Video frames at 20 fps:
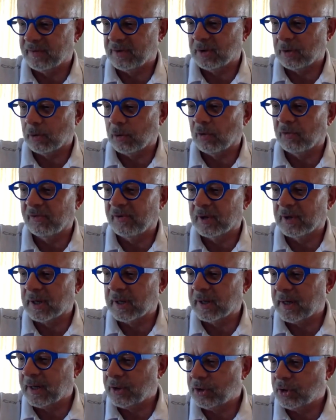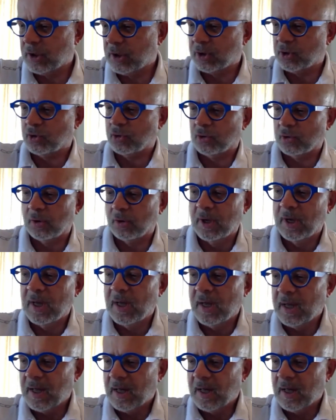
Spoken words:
So overall, I judge you